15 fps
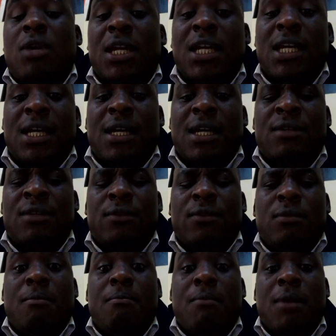your daily cash
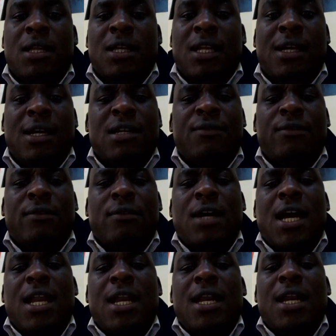flow, monthly cash flow,
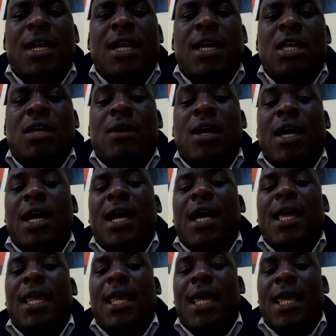and your
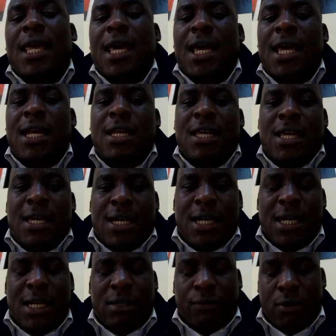end year
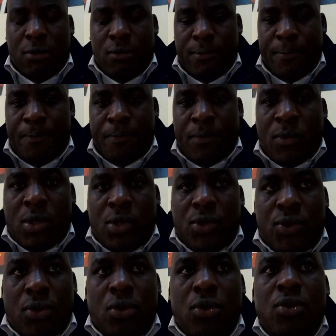cash flow.
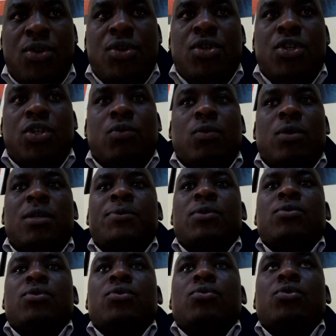So it will help
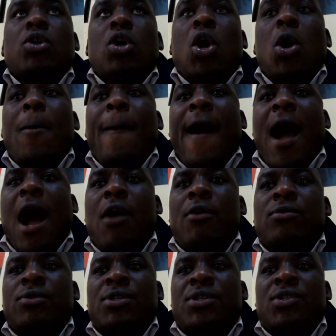you to know
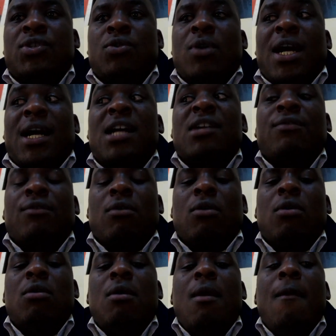how is your cash
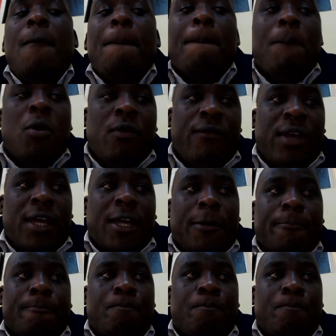flow moving.